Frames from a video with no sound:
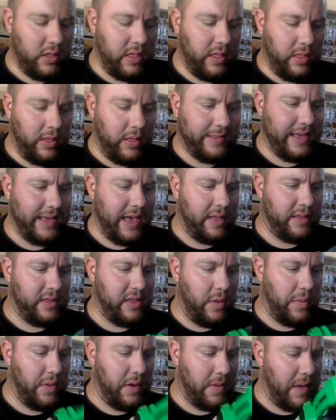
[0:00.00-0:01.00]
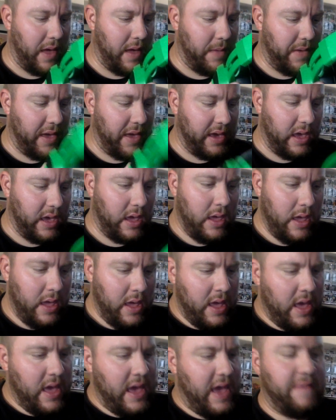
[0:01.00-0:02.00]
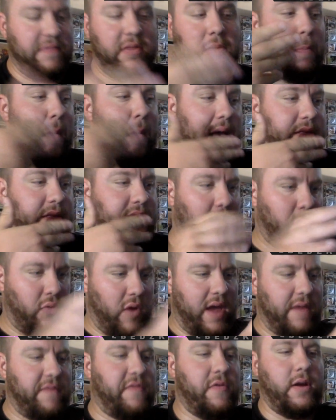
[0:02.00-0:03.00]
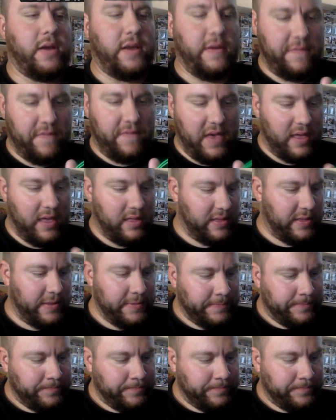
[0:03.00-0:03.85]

It looks kind of stupid in my opinion if the mic's like right in front of your face.